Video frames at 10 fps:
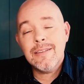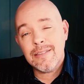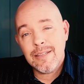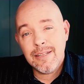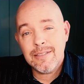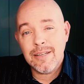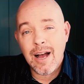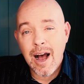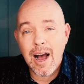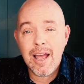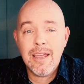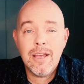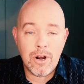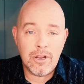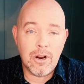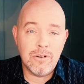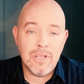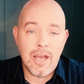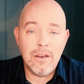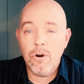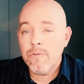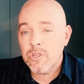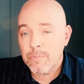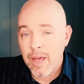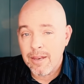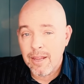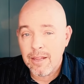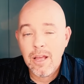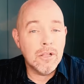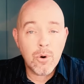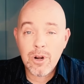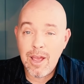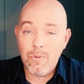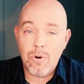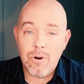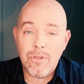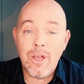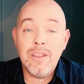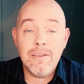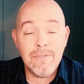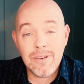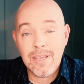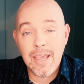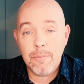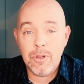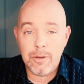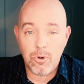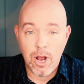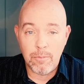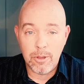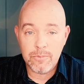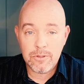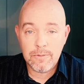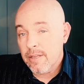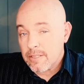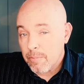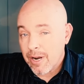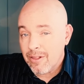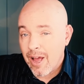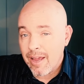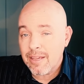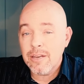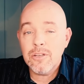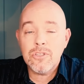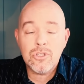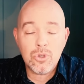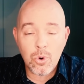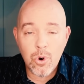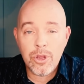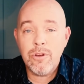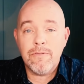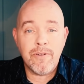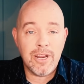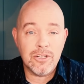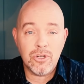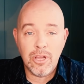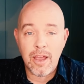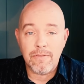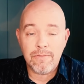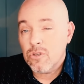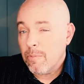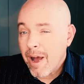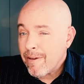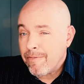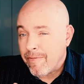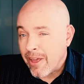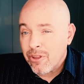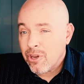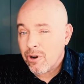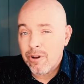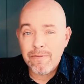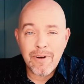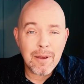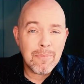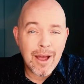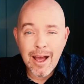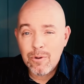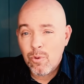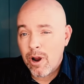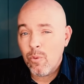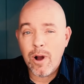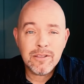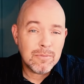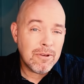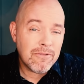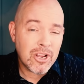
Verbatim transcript: This leads to high credit card debt, overspending, lower net worth, and even gambling problems. This money lie can destroy your financial life. So, am I a failure if I'm not where I want to be